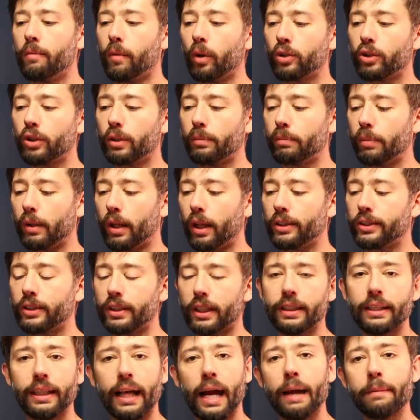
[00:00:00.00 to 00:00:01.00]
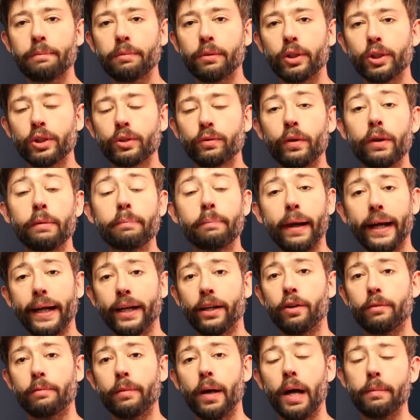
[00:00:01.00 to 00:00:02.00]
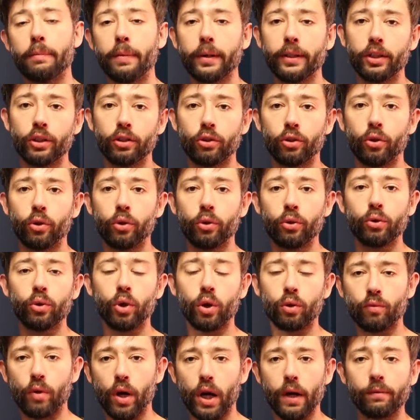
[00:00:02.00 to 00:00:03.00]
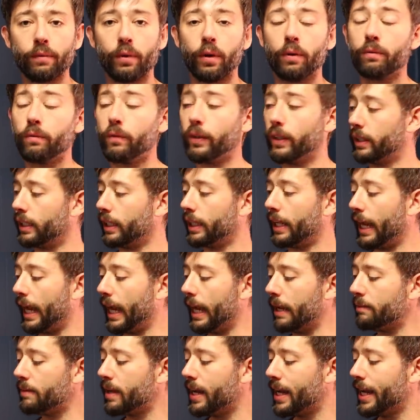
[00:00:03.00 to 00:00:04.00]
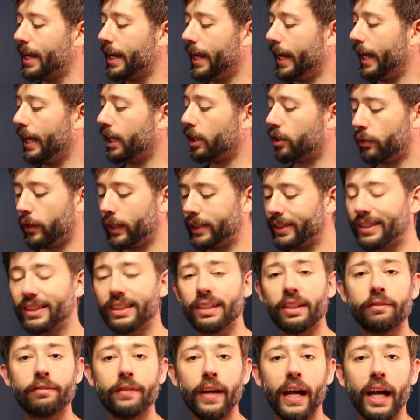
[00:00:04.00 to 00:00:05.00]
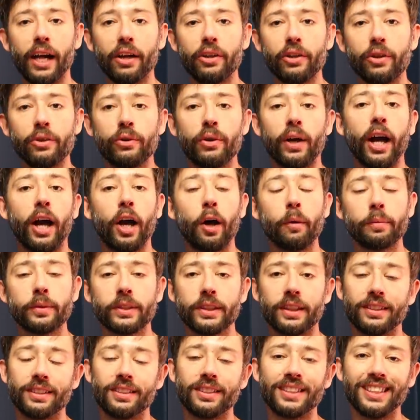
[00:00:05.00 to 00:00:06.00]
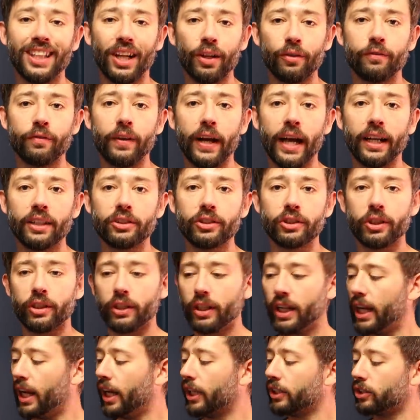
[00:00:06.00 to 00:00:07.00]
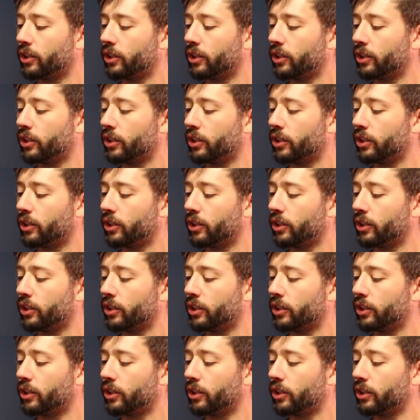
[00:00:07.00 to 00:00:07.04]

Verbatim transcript: Motion Plus adapters, we pair them up, either two or one of them with the game. Increases the value, helps it sell faster.